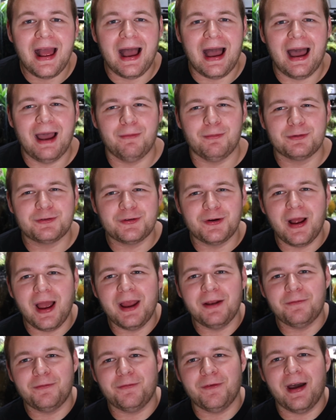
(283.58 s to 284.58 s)
I will try
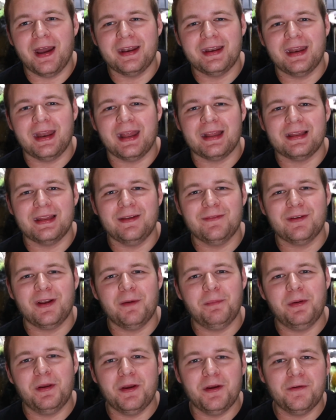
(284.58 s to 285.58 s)
and find it and leave it
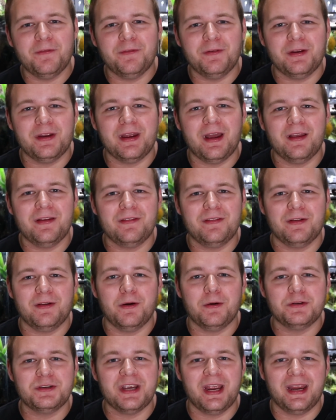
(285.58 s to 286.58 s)
up here for you guys to
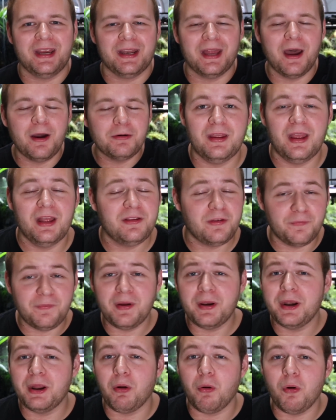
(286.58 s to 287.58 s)
go check it out. It's a
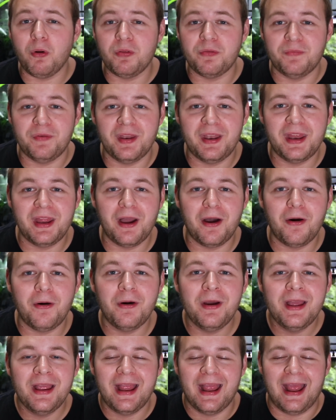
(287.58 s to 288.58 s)
very old
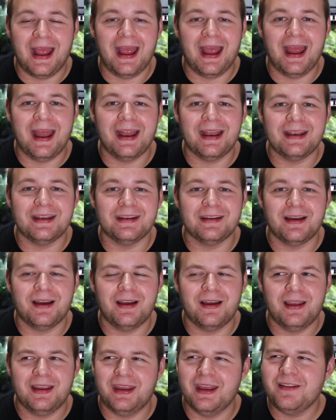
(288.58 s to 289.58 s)
video, and
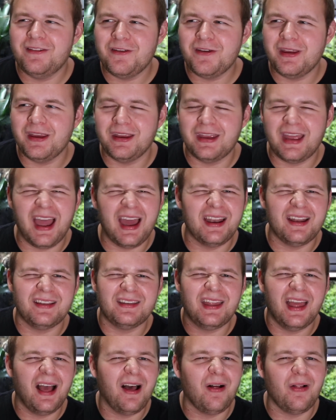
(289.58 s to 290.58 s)
I guess you can kind of
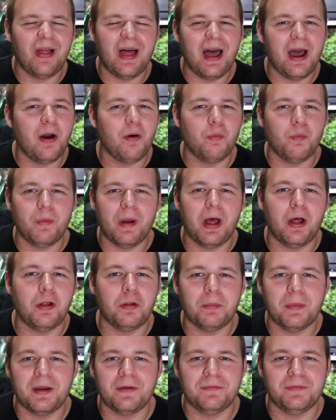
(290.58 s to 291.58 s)
tell how
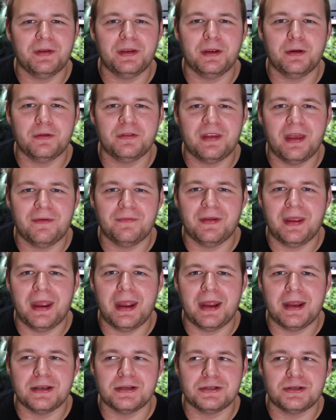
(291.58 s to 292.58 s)
well my videos have
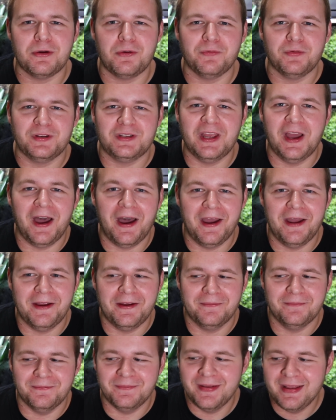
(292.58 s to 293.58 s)
aged over
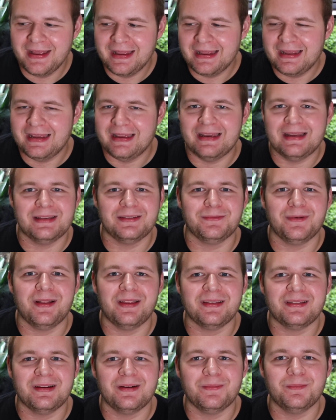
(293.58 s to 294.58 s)
time. as
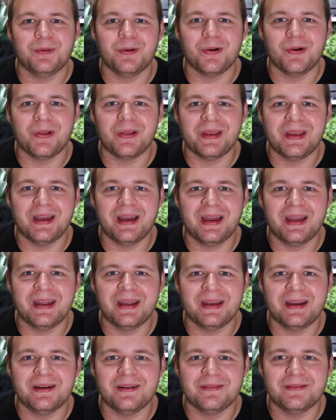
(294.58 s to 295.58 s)
well as how poorly I
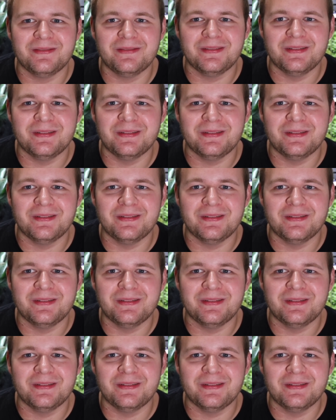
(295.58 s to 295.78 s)
have.